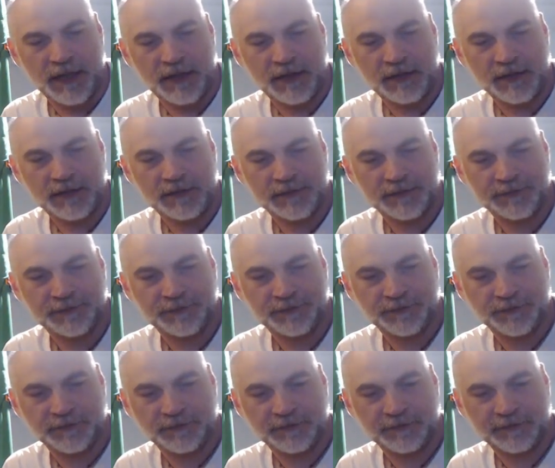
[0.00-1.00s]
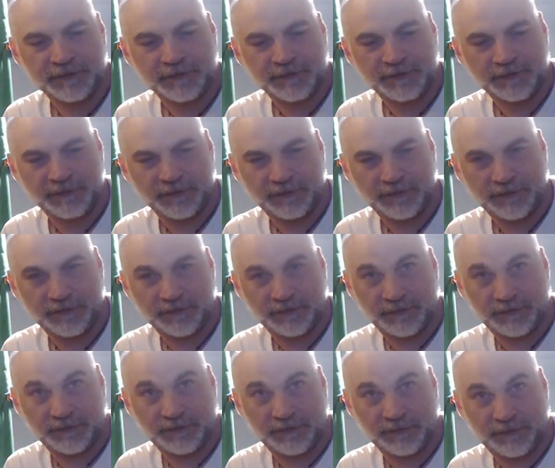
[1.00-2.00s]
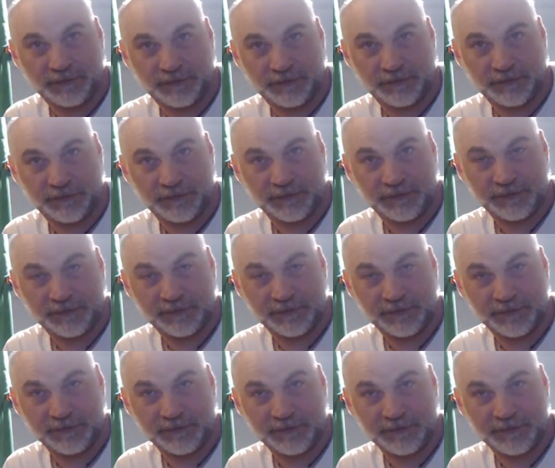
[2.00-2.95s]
The person shown says nothing.